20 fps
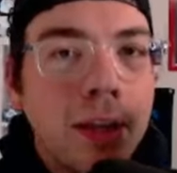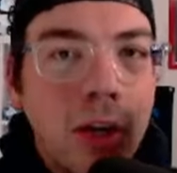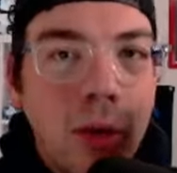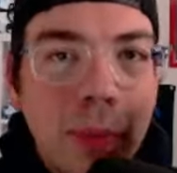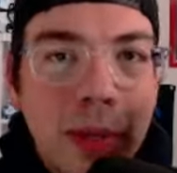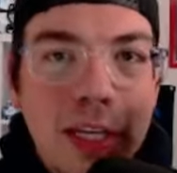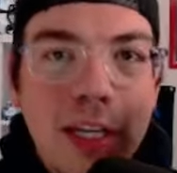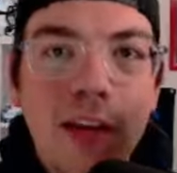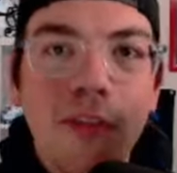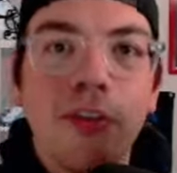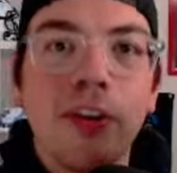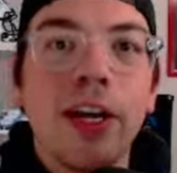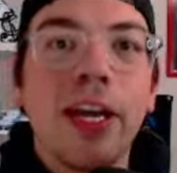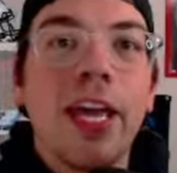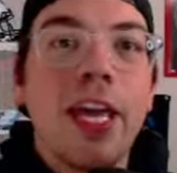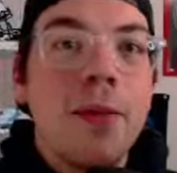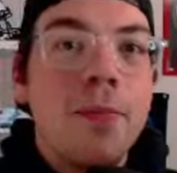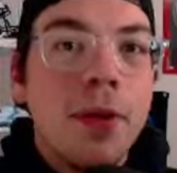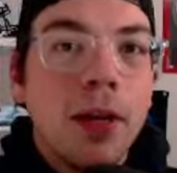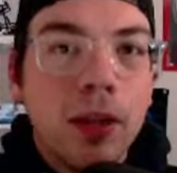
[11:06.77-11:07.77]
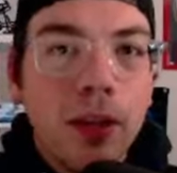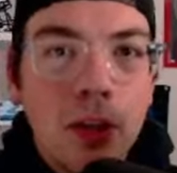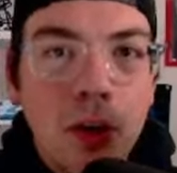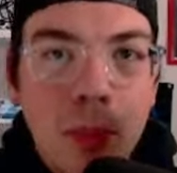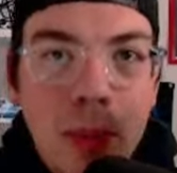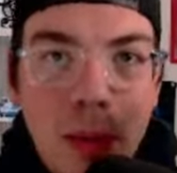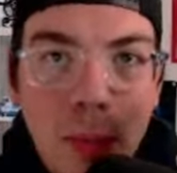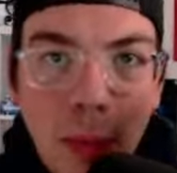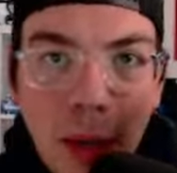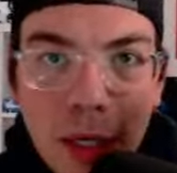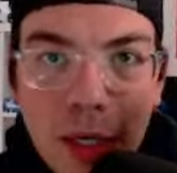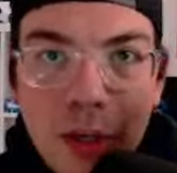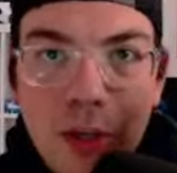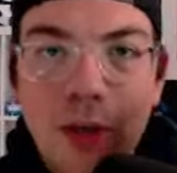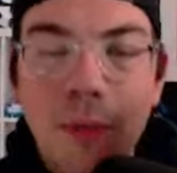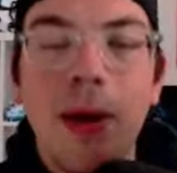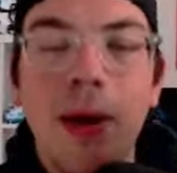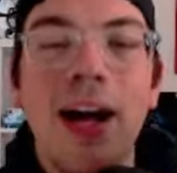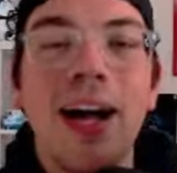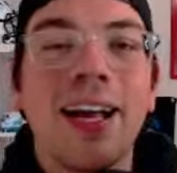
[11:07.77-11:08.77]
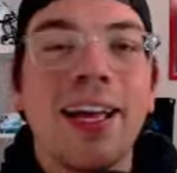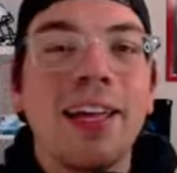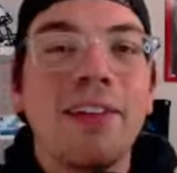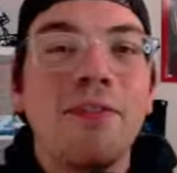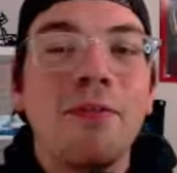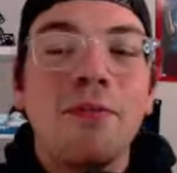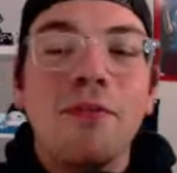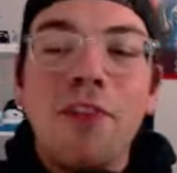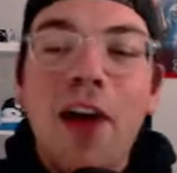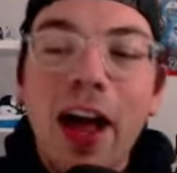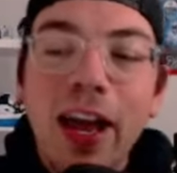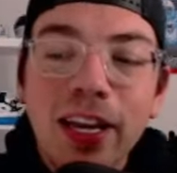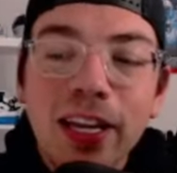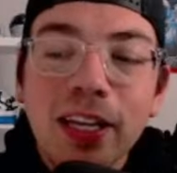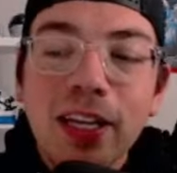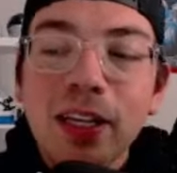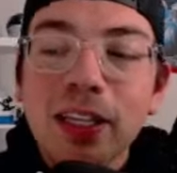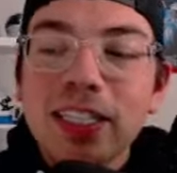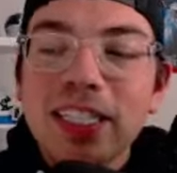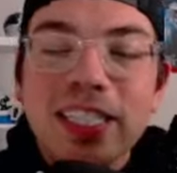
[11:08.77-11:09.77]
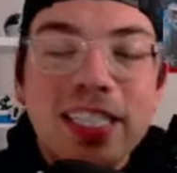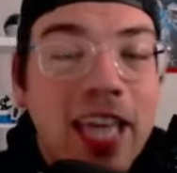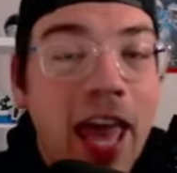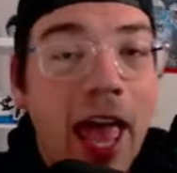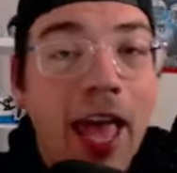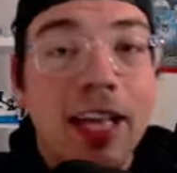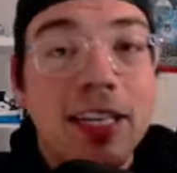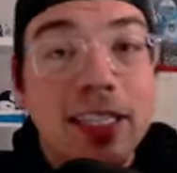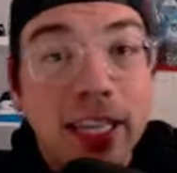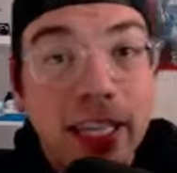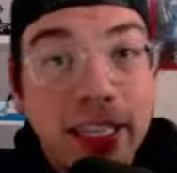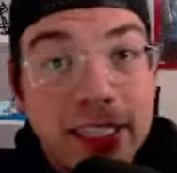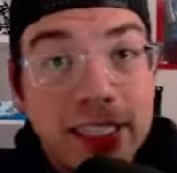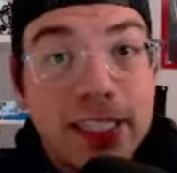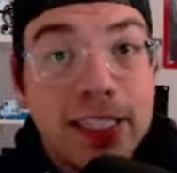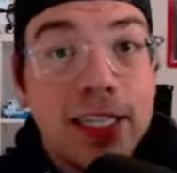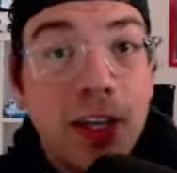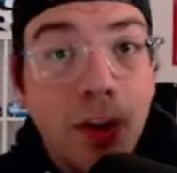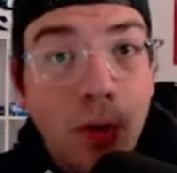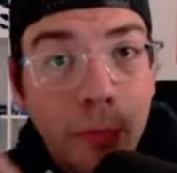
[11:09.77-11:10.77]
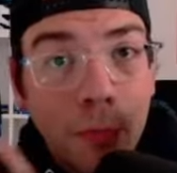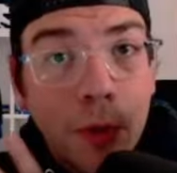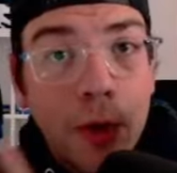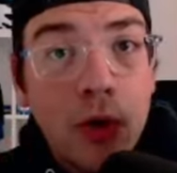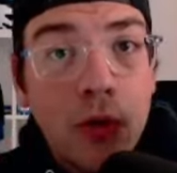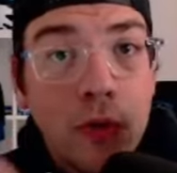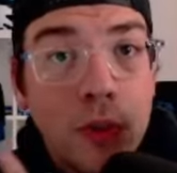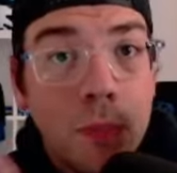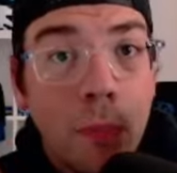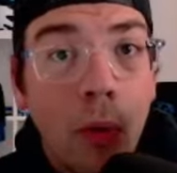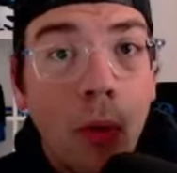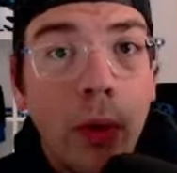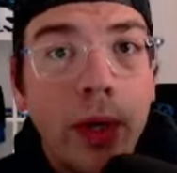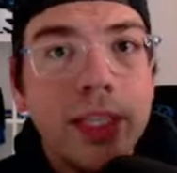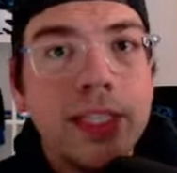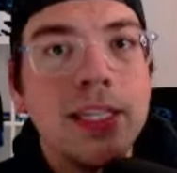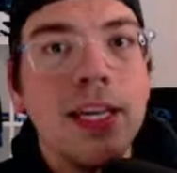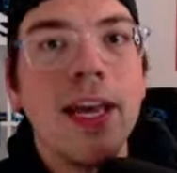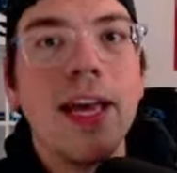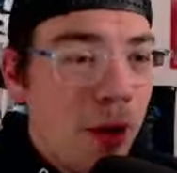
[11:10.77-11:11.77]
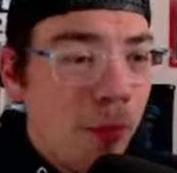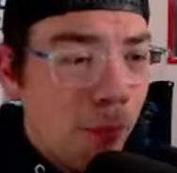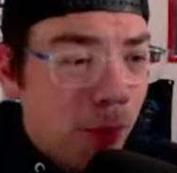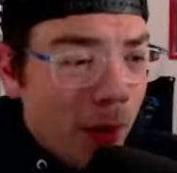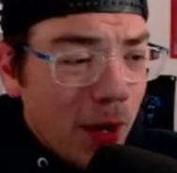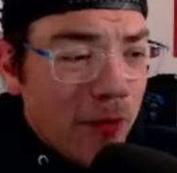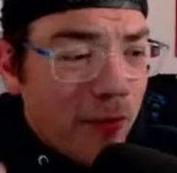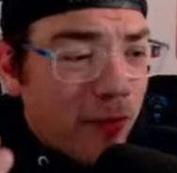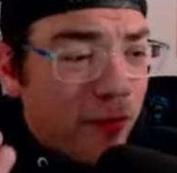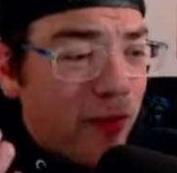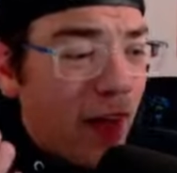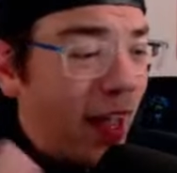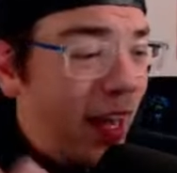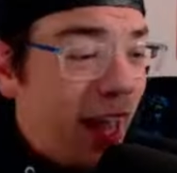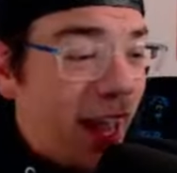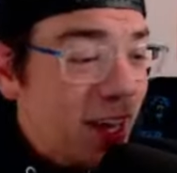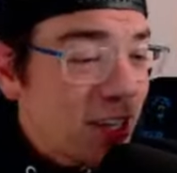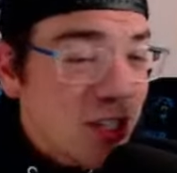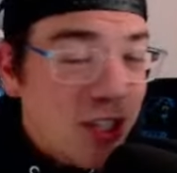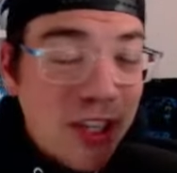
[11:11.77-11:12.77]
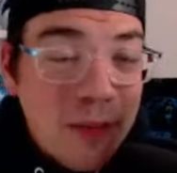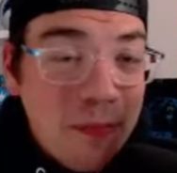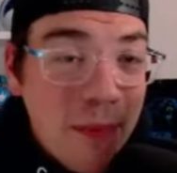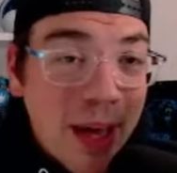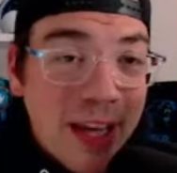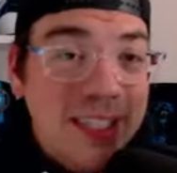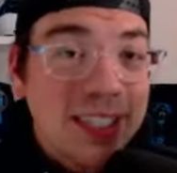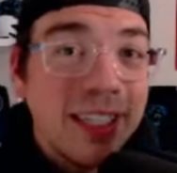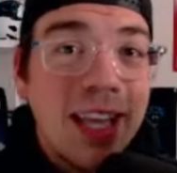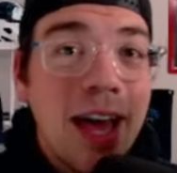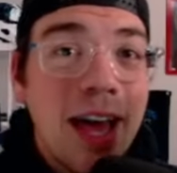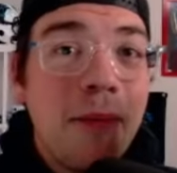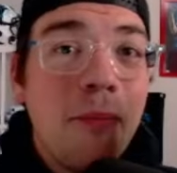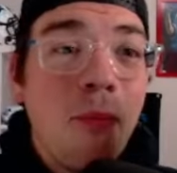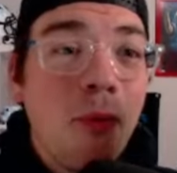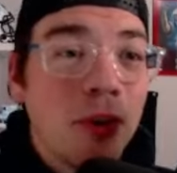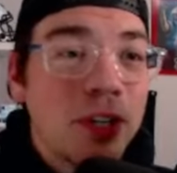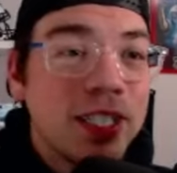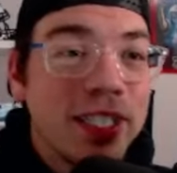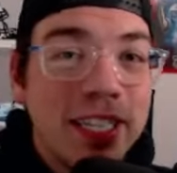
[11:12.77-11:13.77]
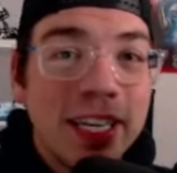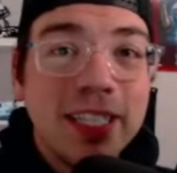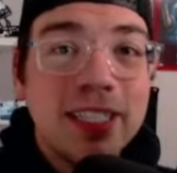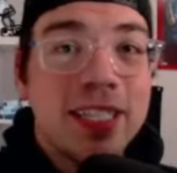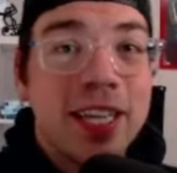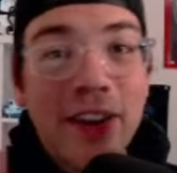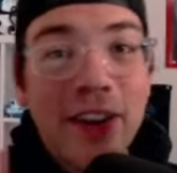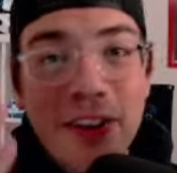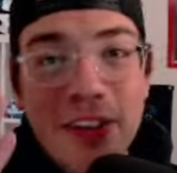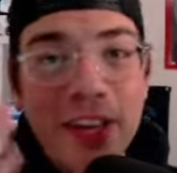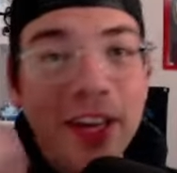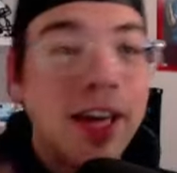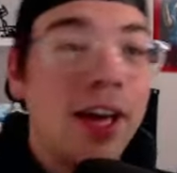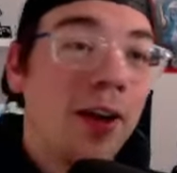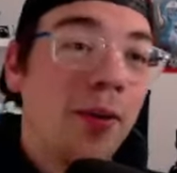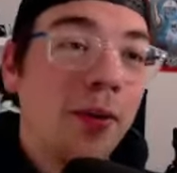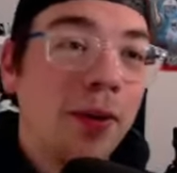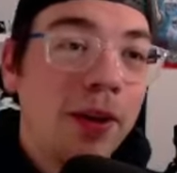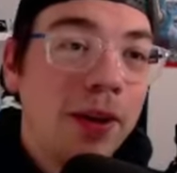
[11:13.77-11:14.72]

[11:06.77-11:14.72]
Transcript: bit different, keeping a little bit of money in your pocket, finding stacks that can still produce points, but financially makes a lot more sense. Here you go.